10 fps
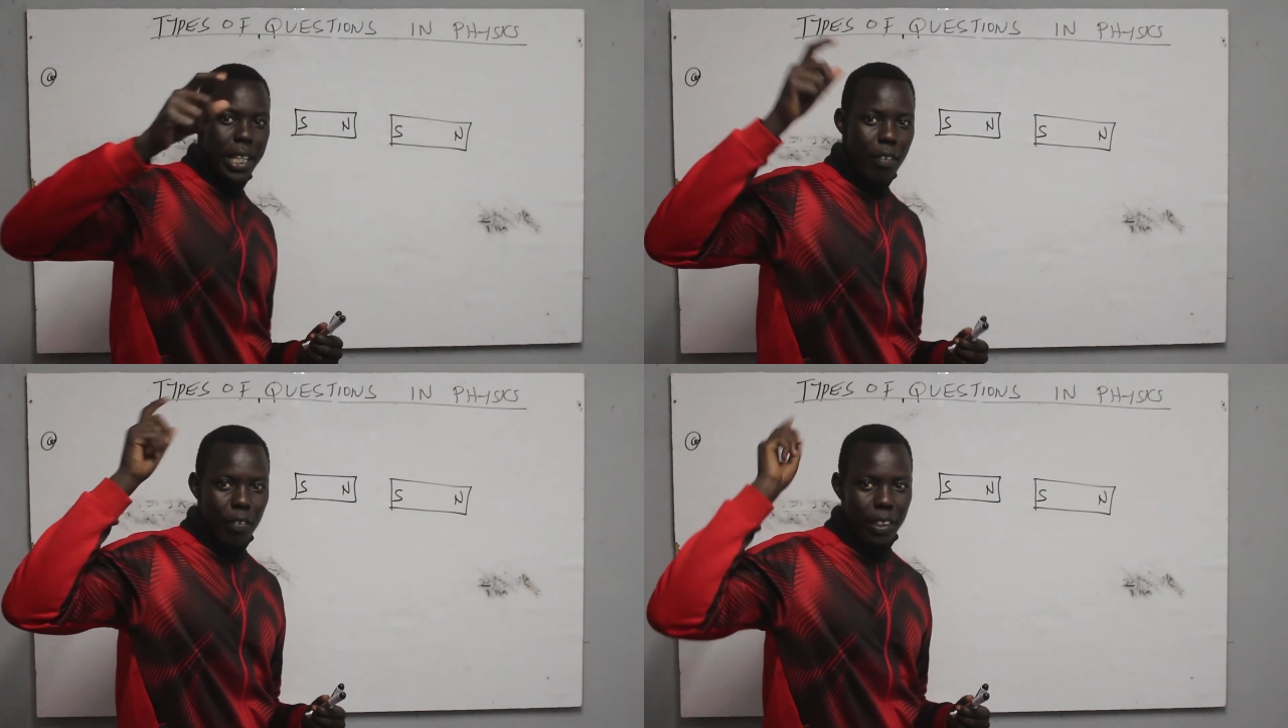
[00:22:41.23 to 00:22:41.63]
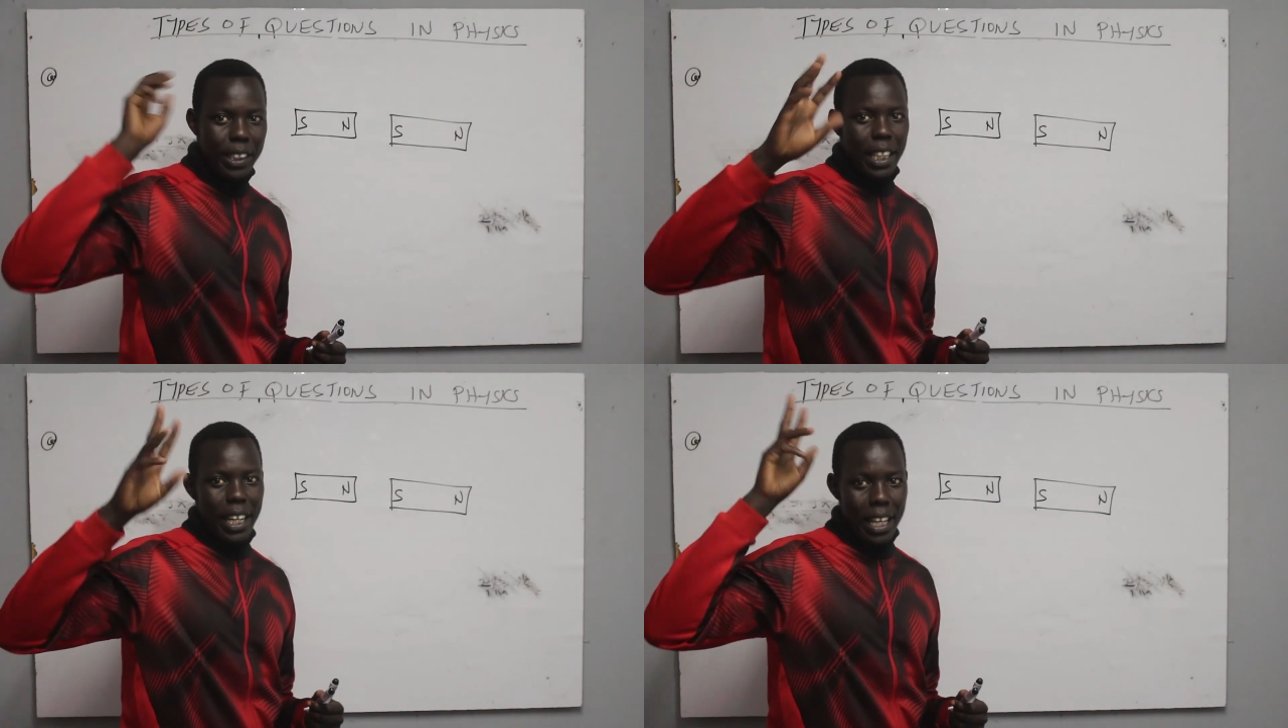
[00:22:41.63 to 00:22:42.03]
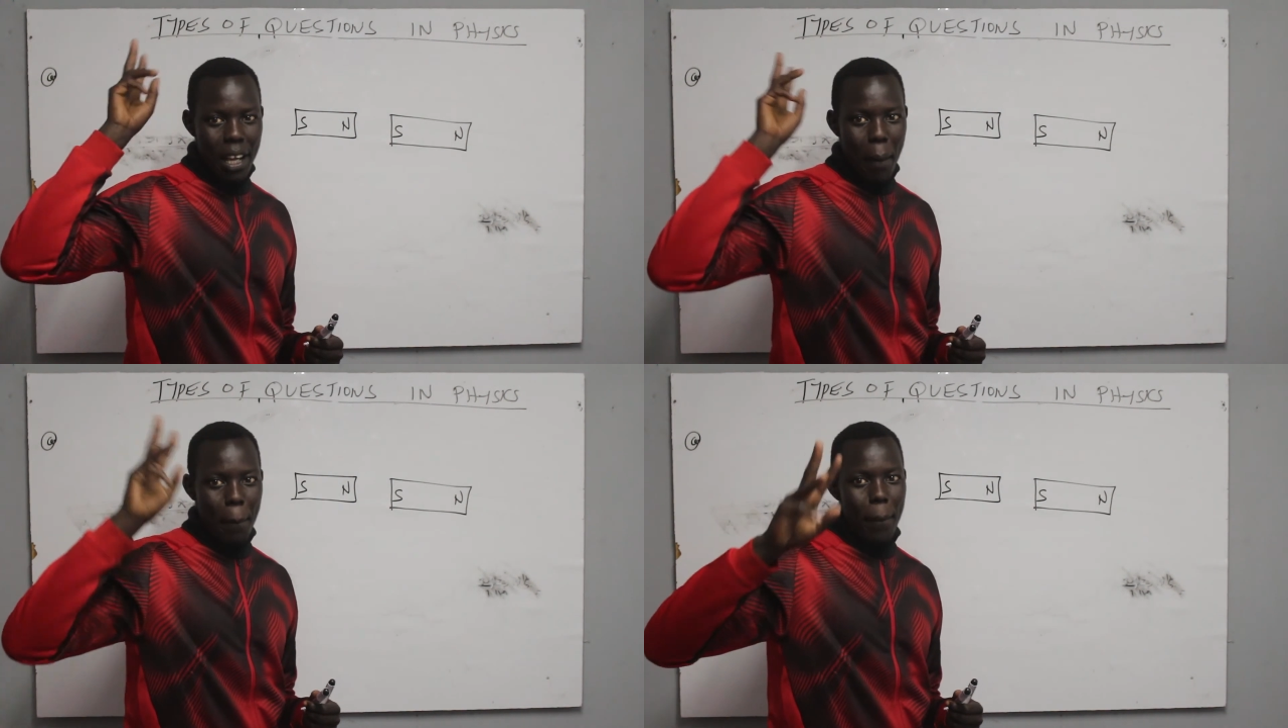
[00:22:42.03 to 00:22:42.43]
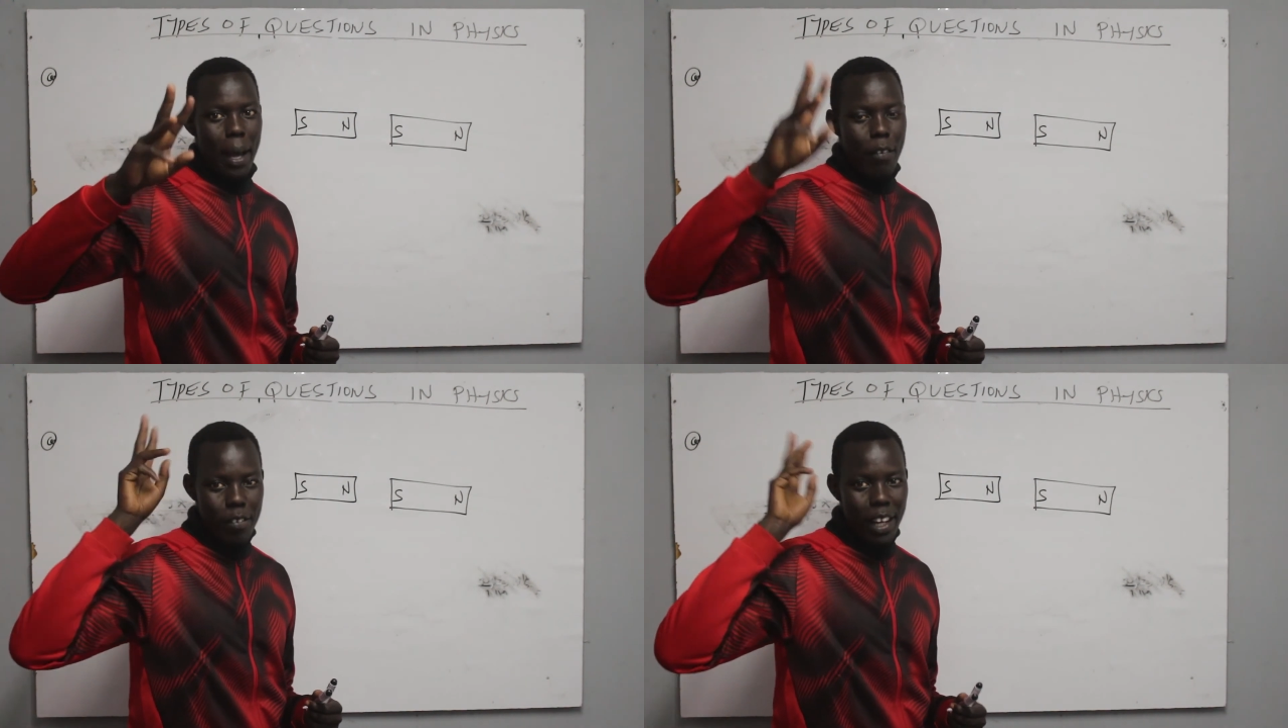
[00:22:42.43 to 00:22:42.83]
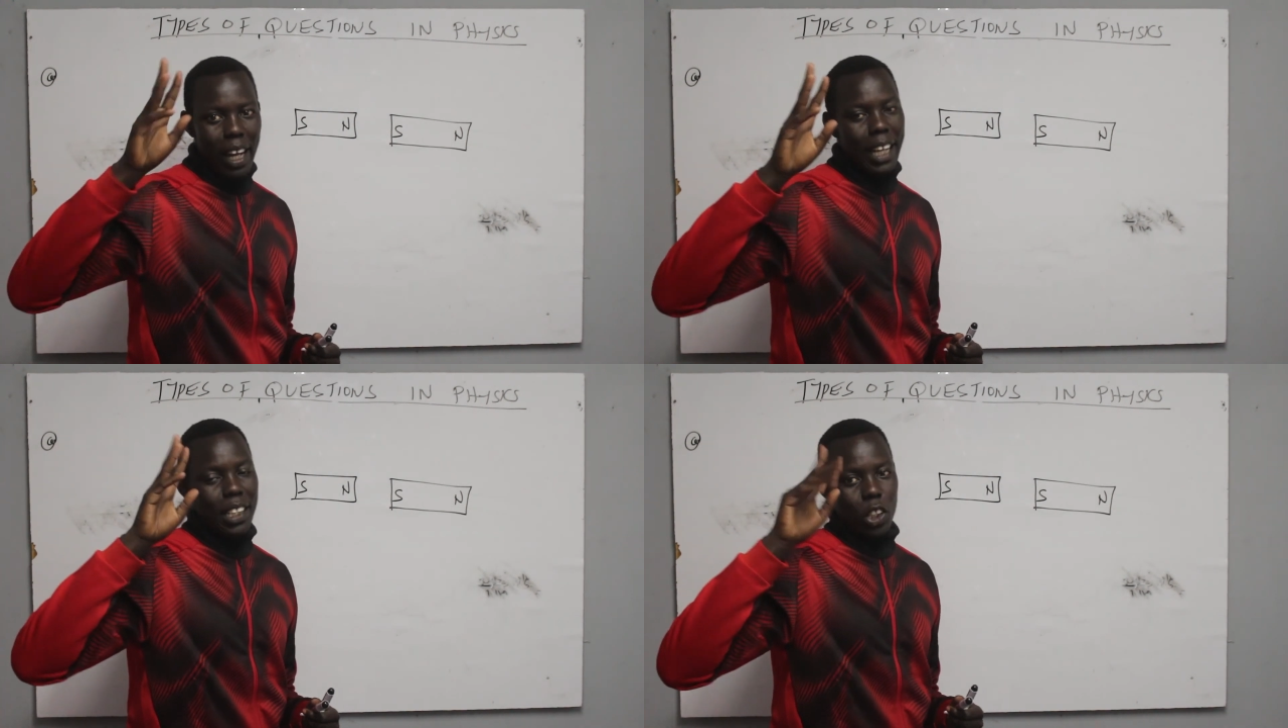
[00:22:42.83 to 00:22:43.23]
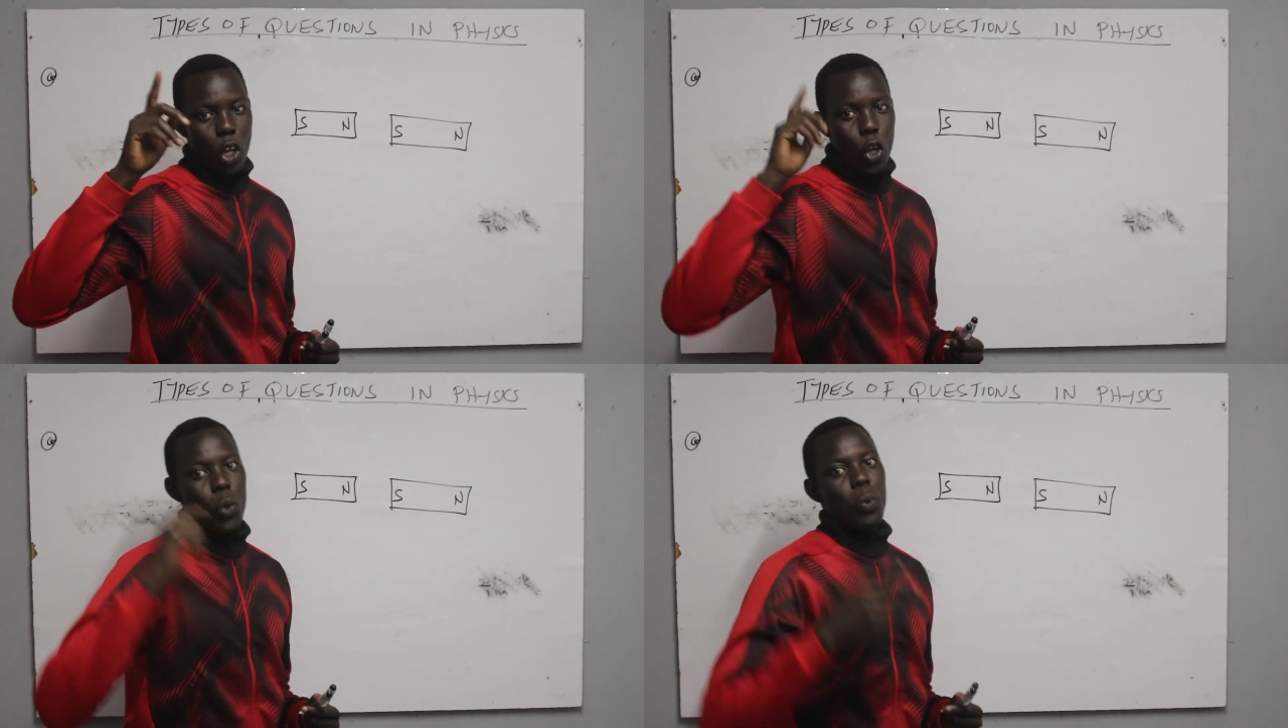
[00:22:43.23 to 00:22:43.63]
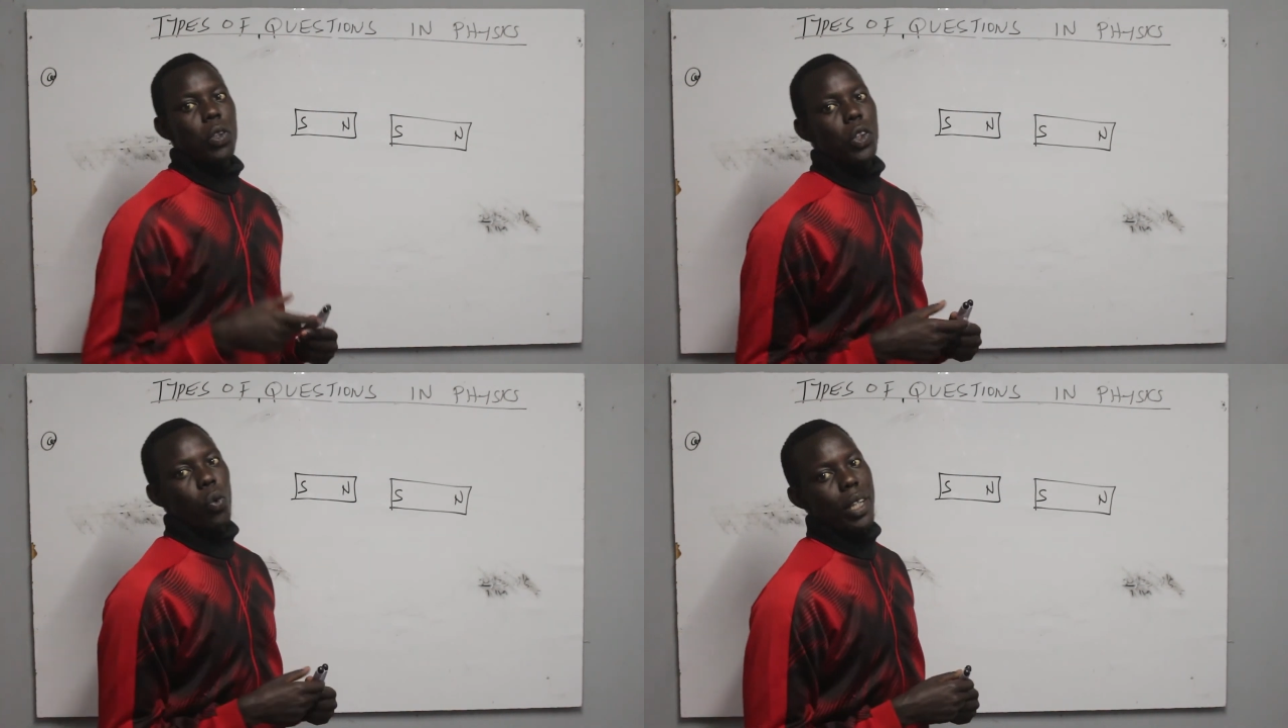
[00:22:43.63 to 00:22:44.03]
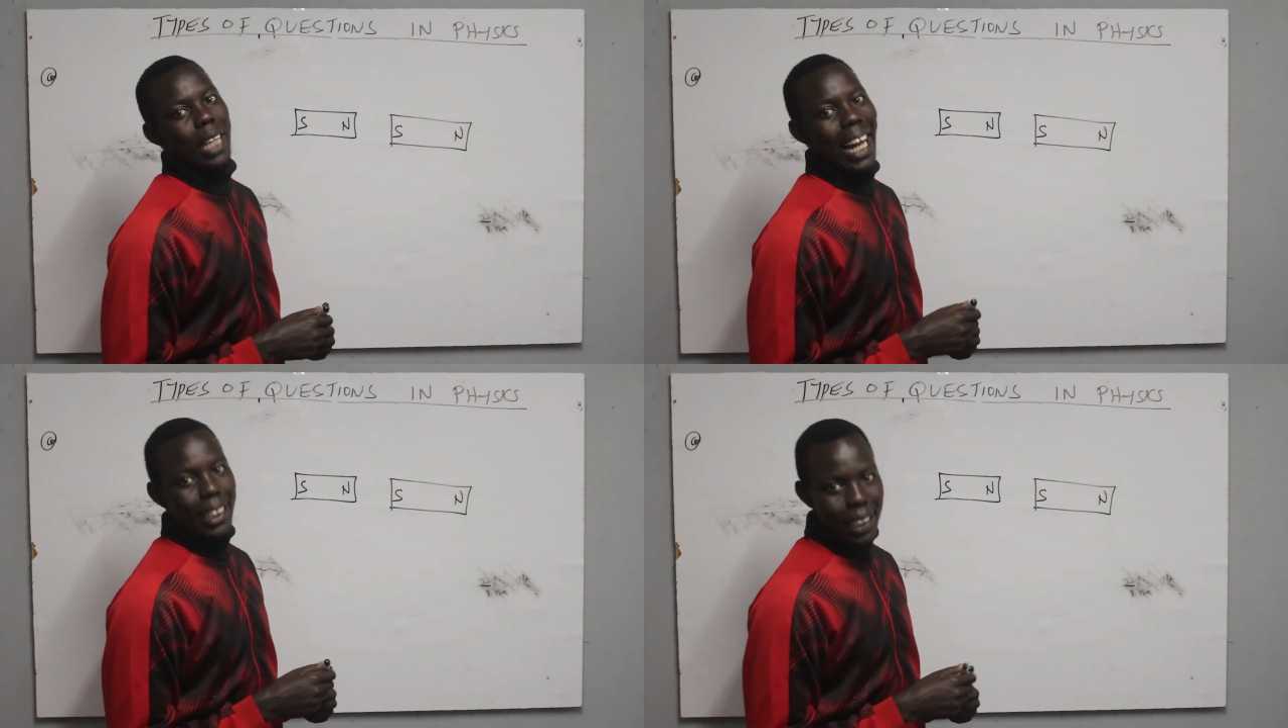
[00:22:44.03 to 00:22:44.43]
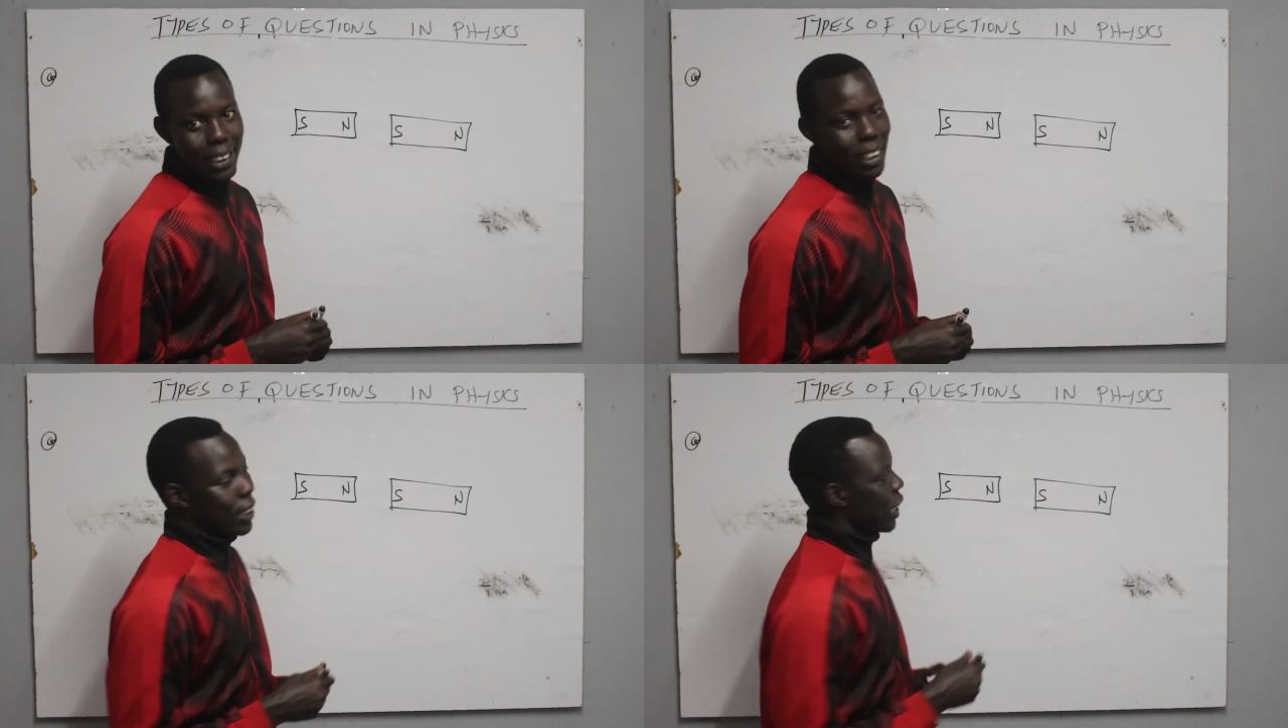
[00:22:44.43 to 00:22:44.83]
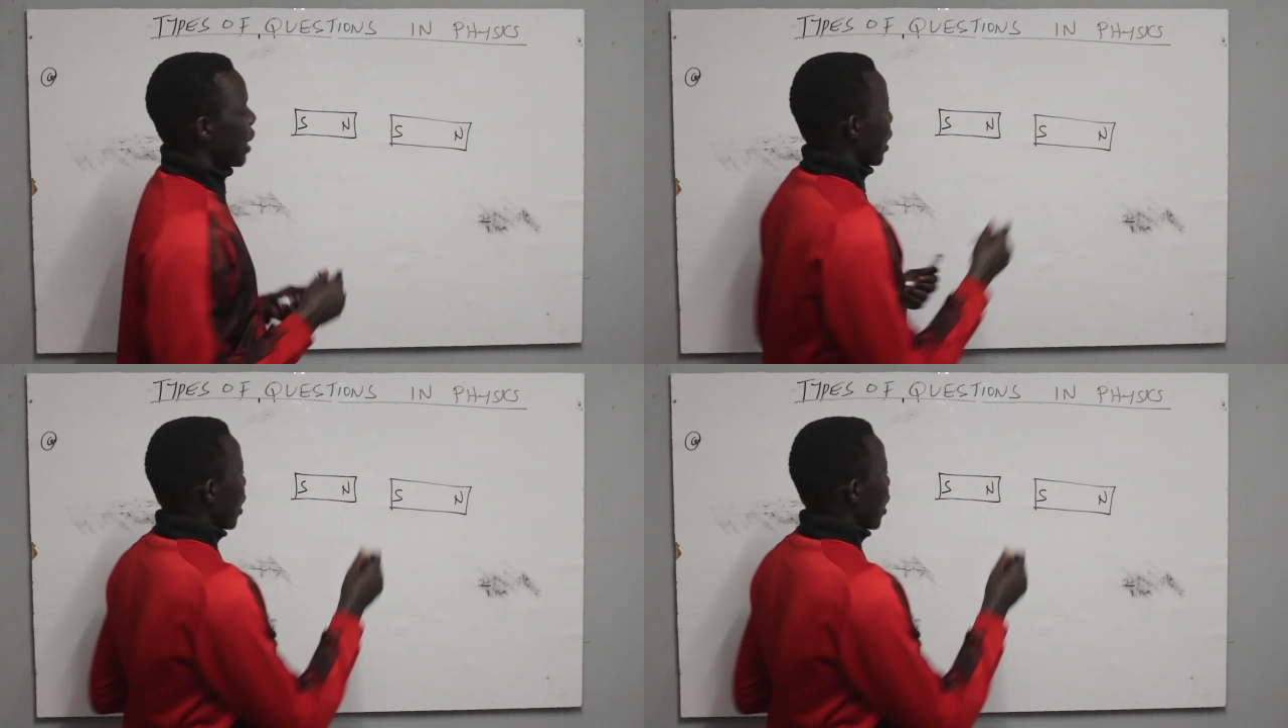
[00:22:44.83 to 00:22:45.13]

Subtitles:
give 3 field lines, you will not score it. At least 3.